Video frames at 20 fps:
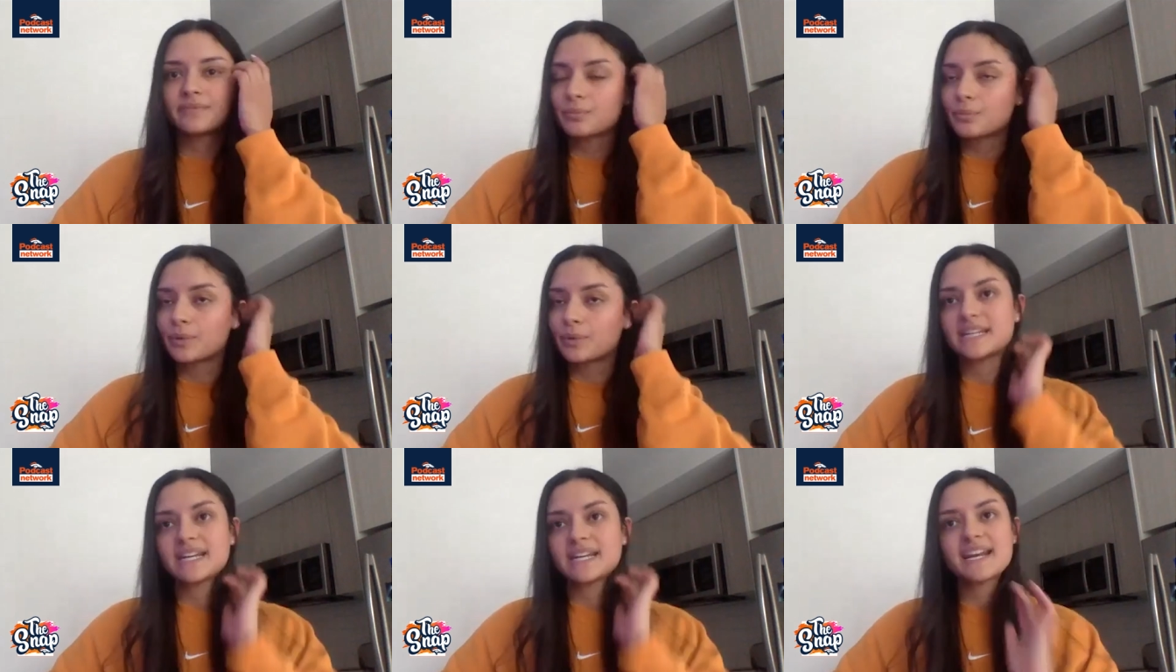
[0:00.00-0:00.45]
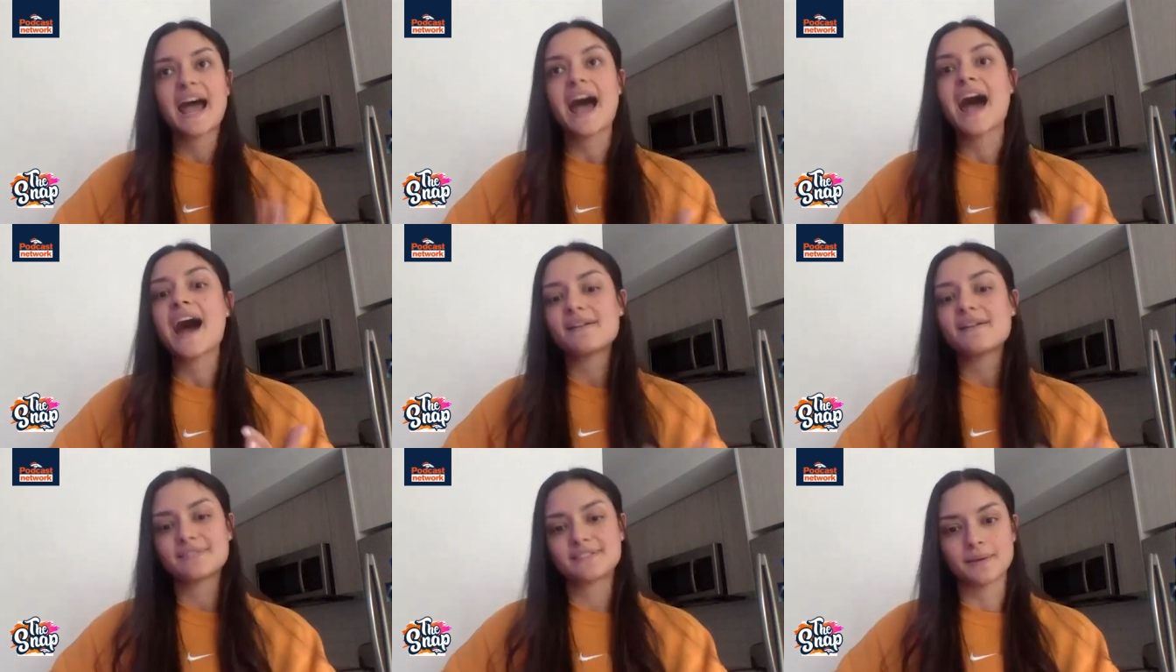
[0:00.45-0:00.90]
We didn't
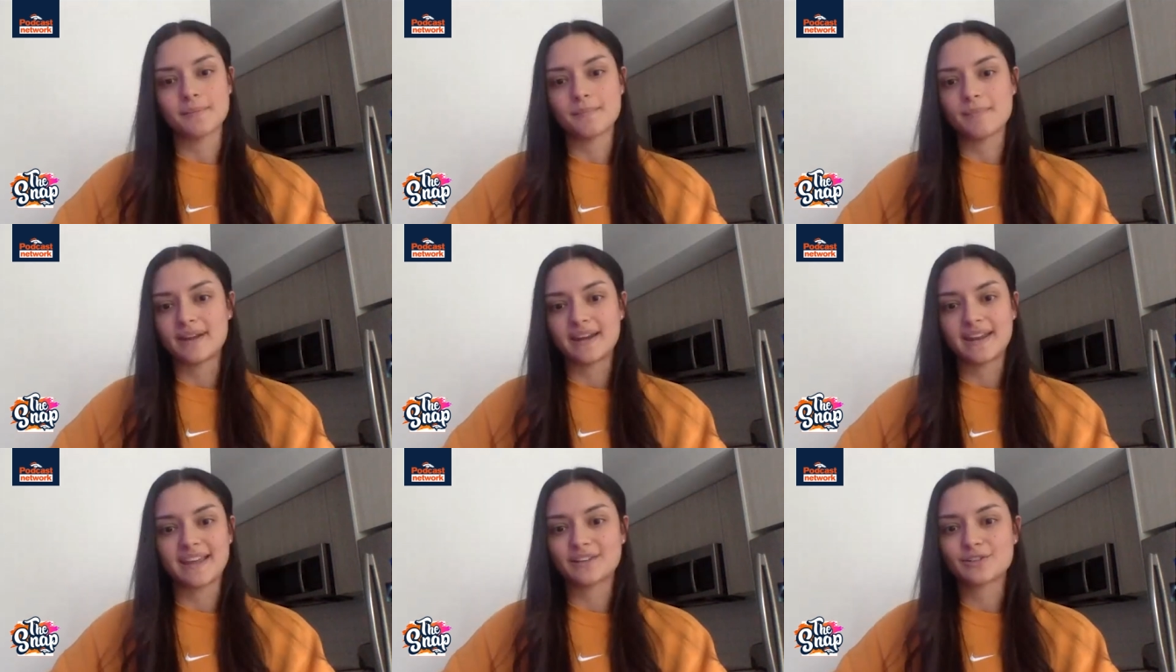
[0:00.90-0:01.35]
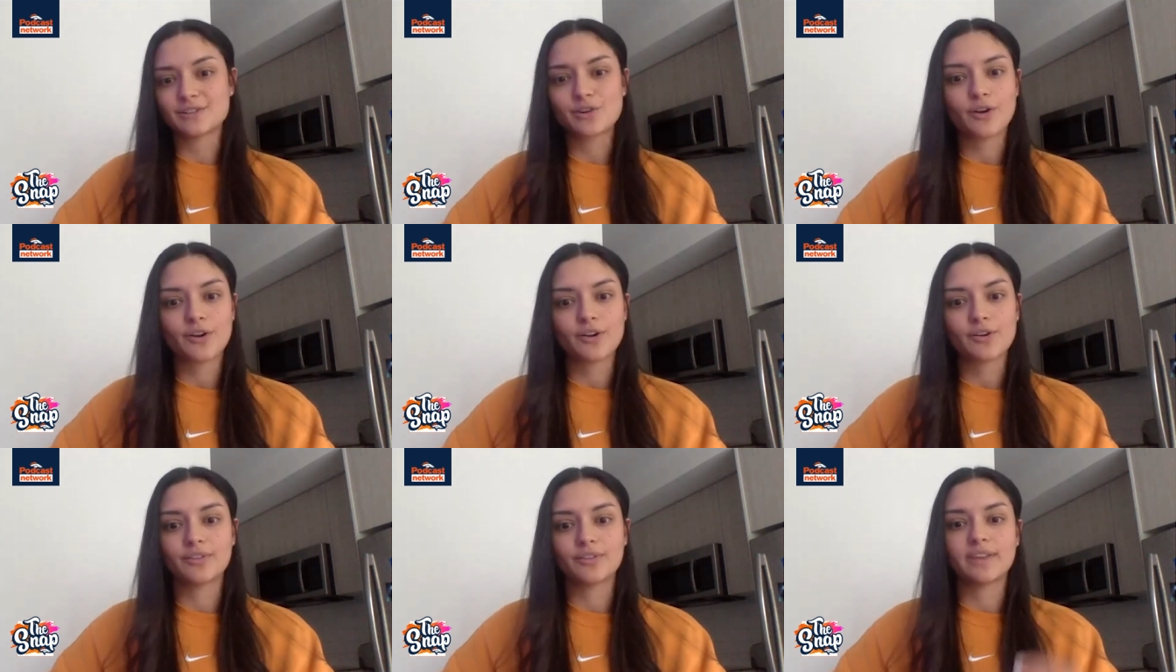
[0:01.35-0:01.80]
have somebody
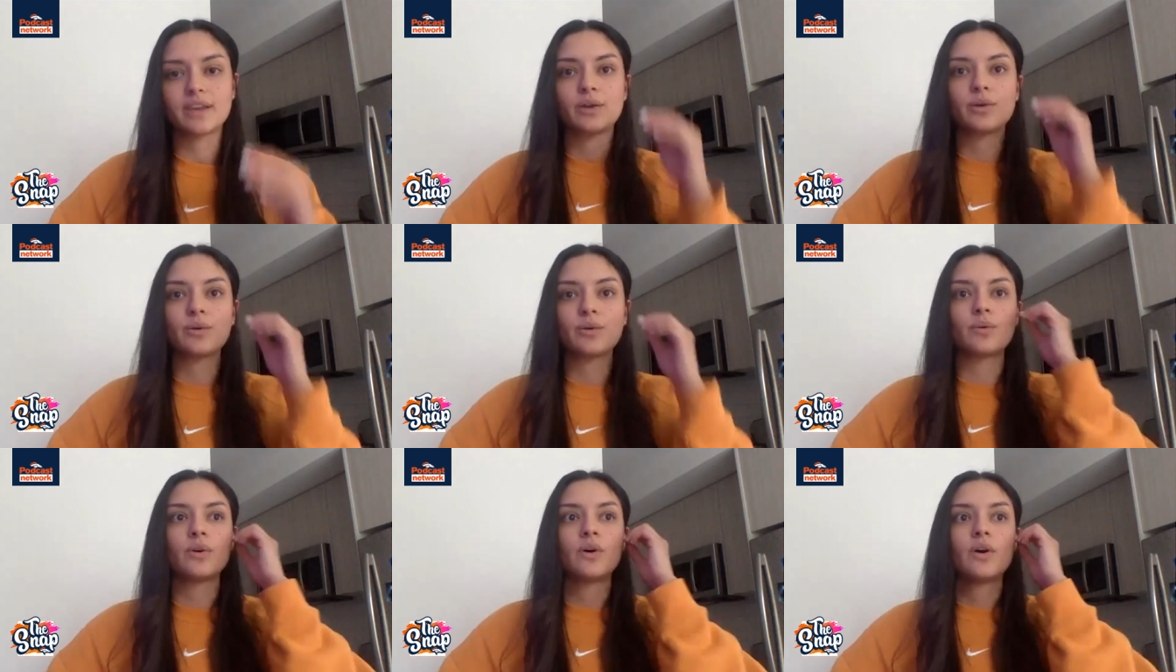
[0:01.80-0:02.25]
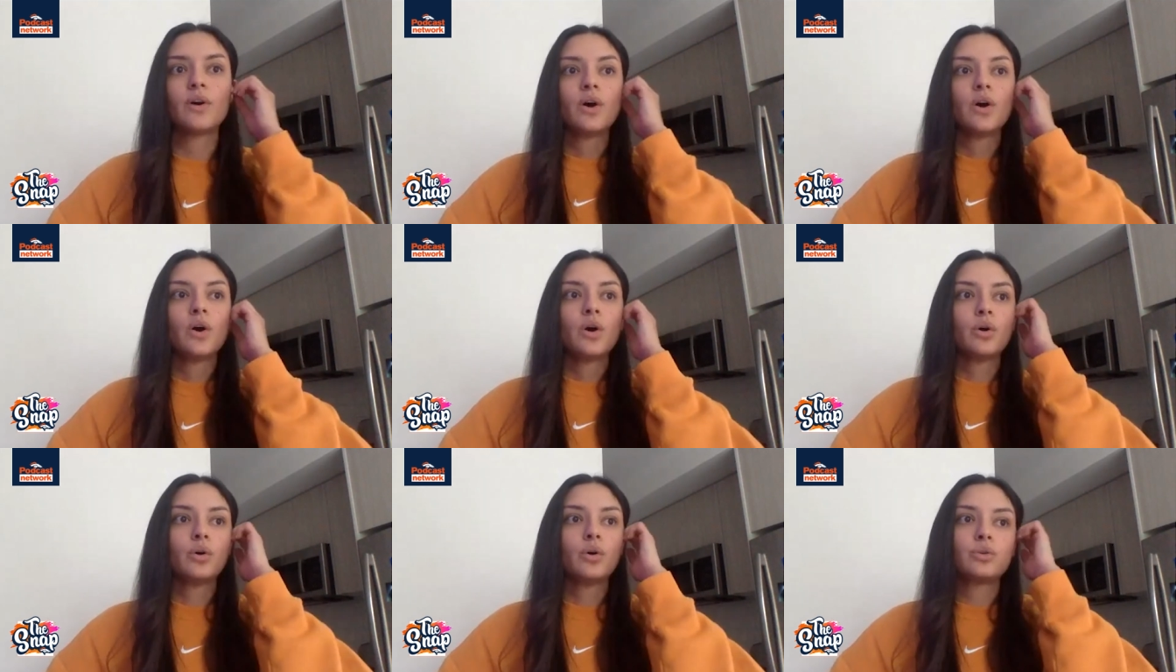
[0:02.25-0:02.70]
internally who
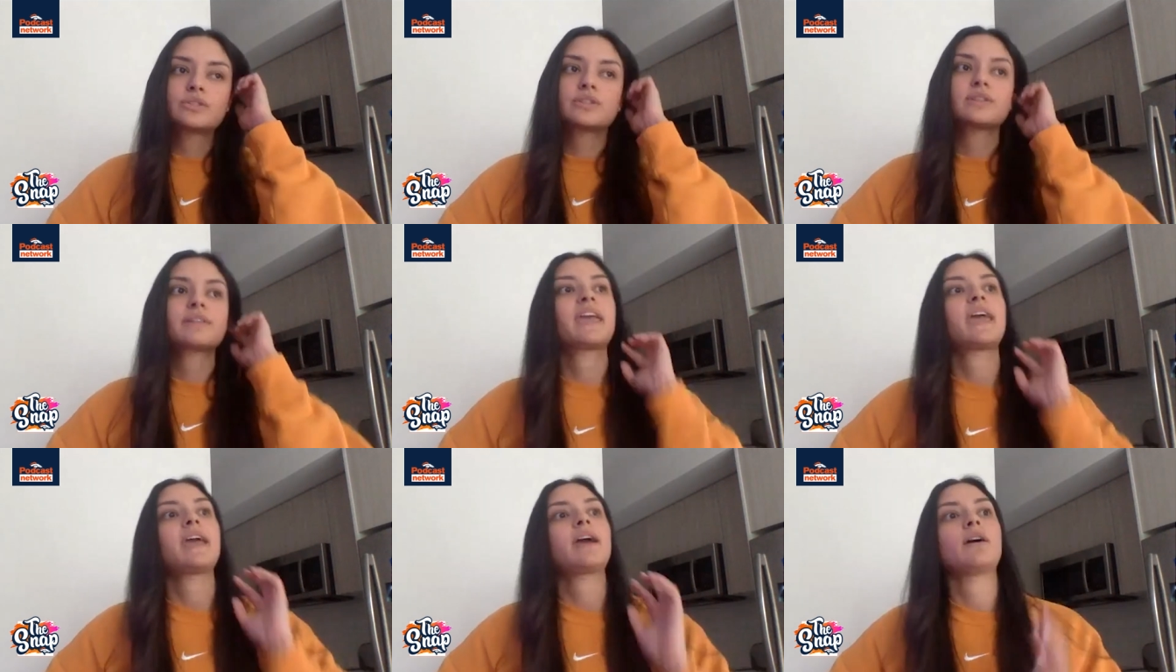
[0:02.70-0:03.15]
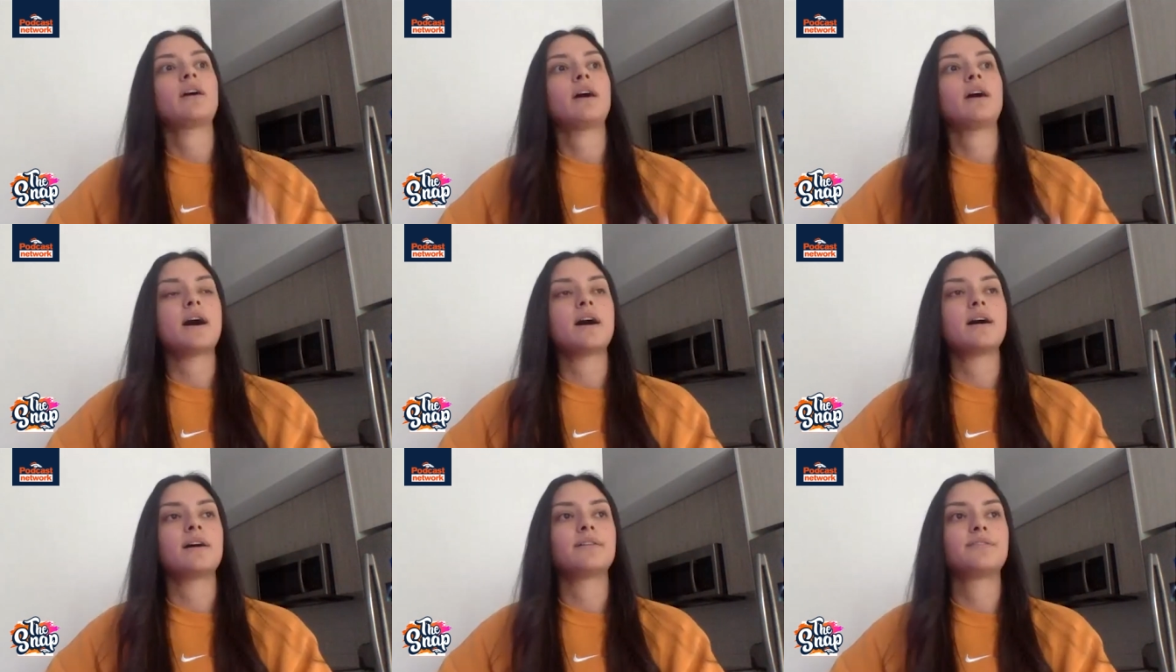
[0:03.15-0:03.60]
took care
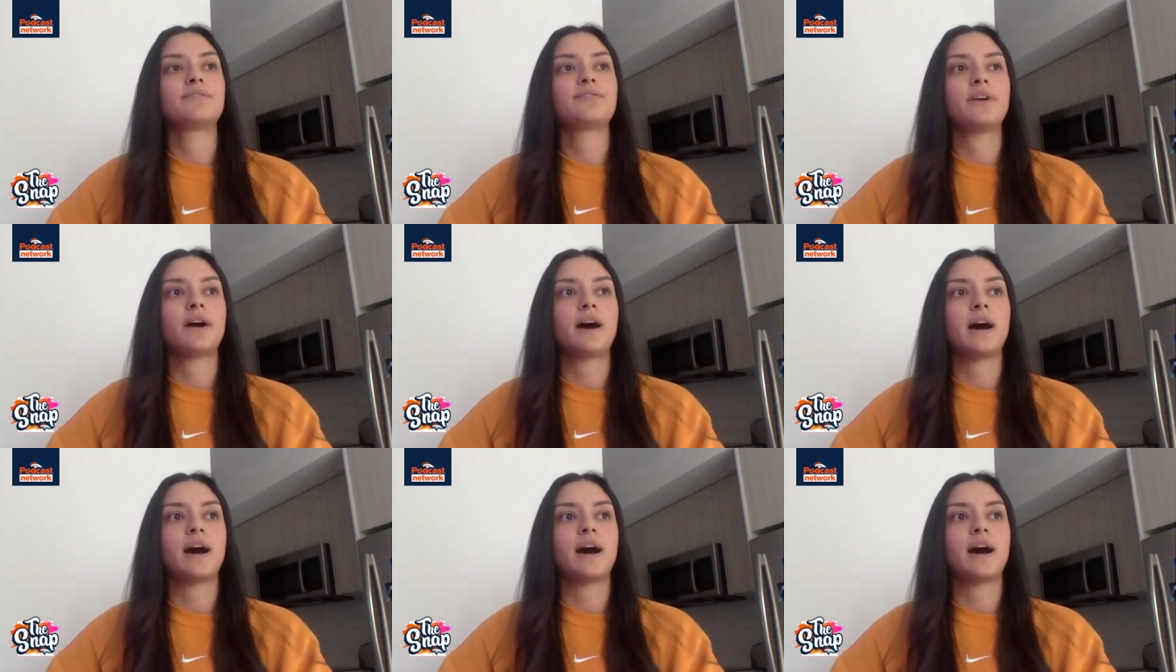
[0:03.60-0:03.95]
of